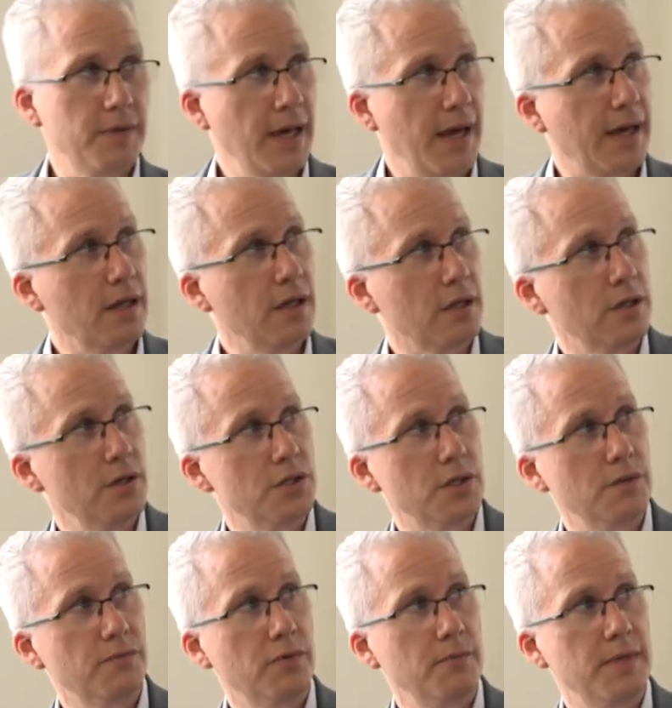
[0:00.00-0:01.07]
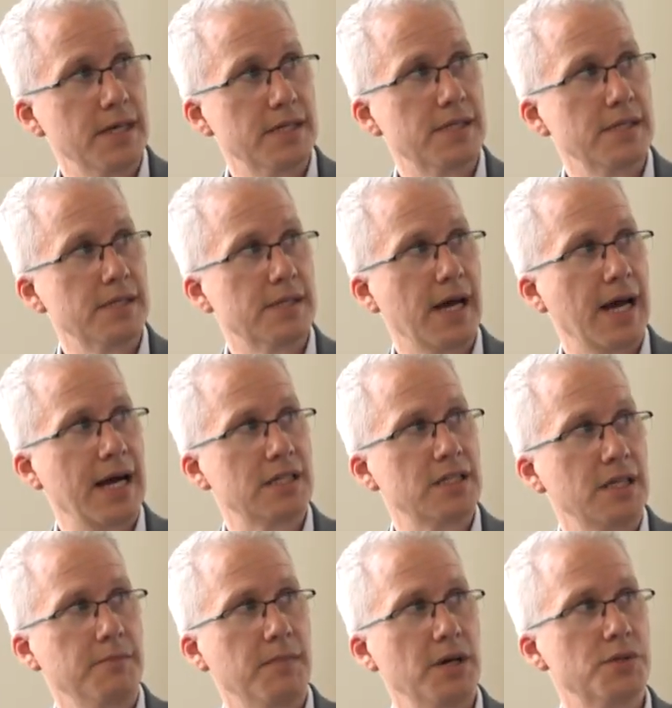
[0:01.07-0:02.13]
their conclusion from this is that
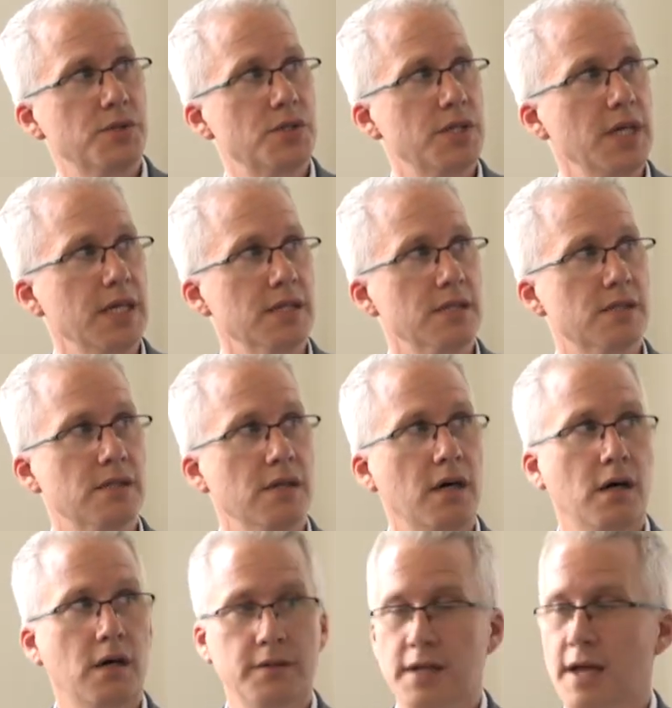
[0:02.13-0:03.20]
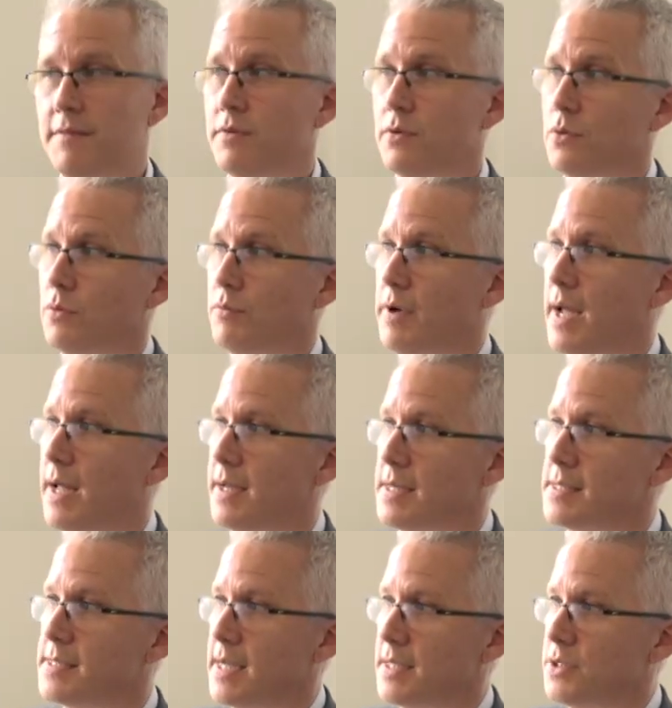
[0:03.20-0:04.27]
actually most genes are never or rarely
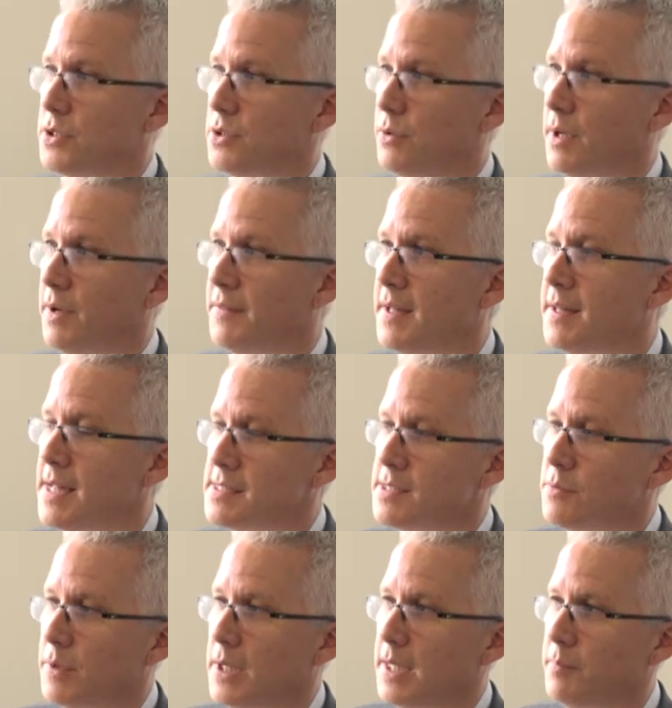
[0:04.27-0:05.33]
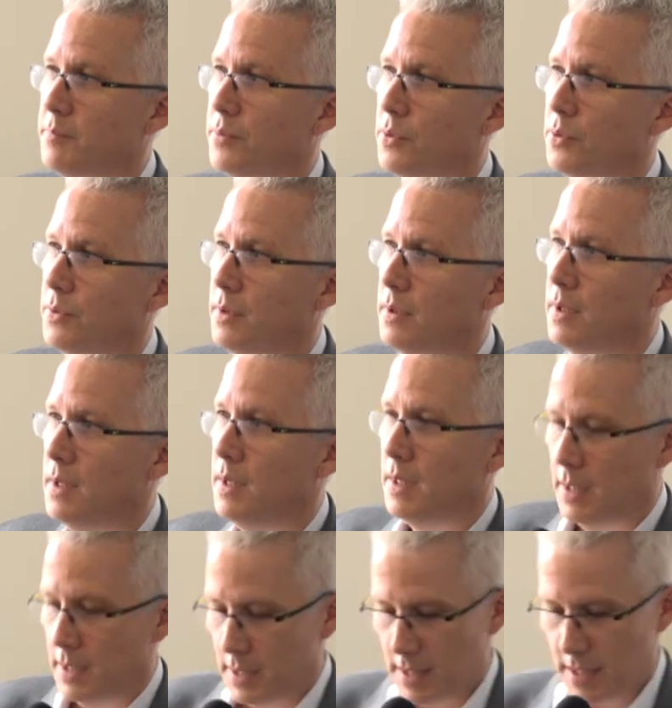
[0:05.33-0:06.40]
essential. And I think that's a really important
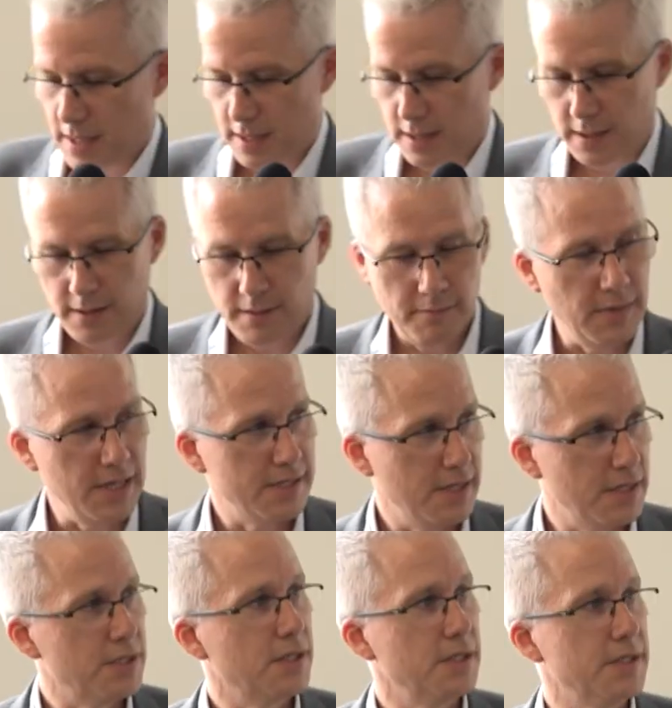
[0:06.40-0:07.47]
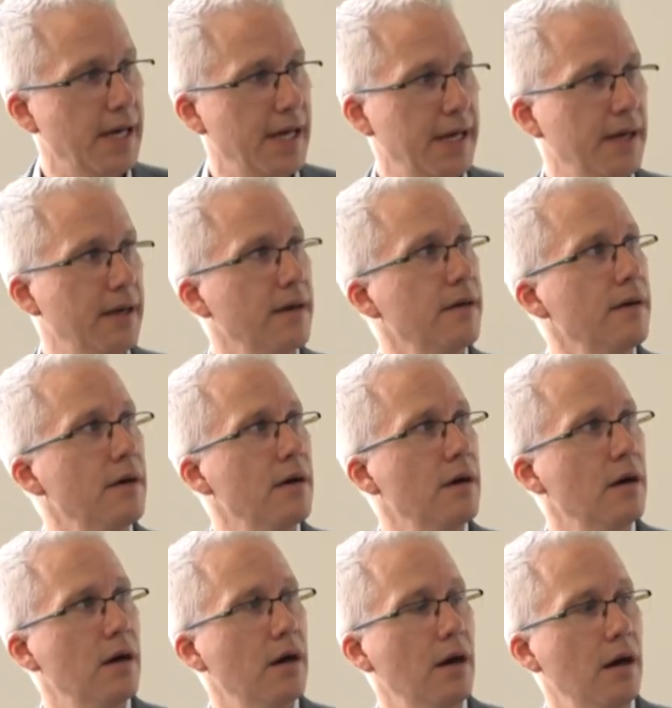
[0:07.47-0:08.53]
message to take
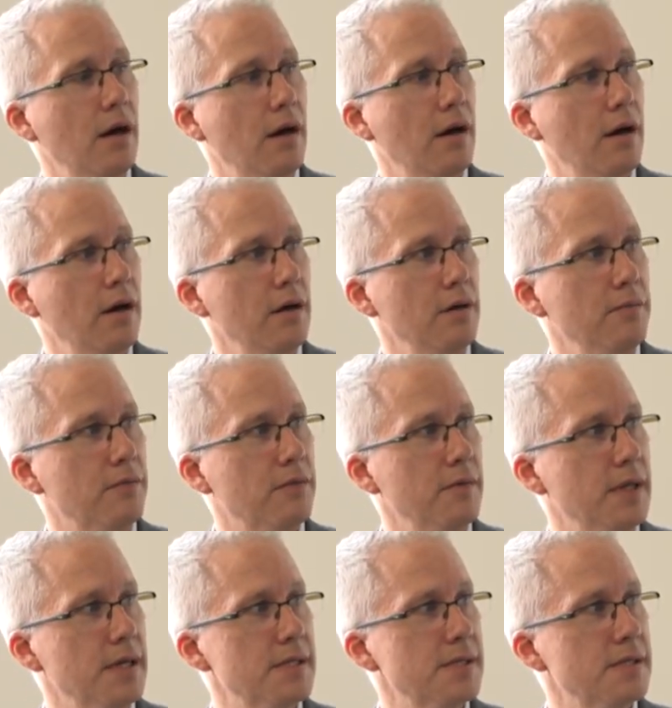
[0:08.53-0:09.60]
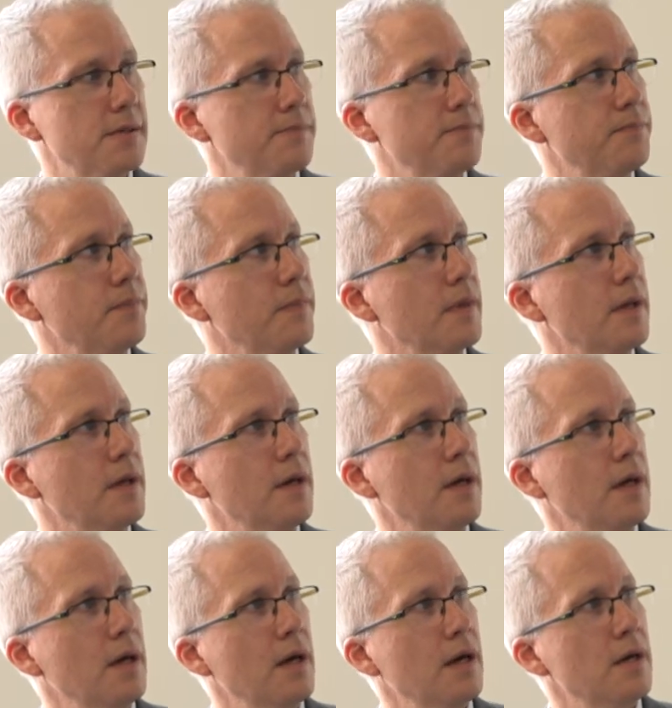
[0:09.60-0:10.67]
home from this.
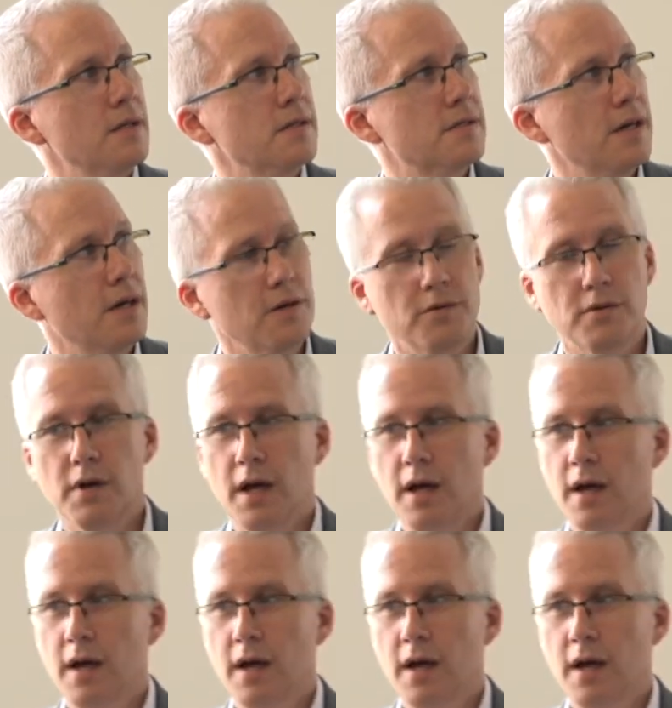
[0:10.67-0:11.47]
So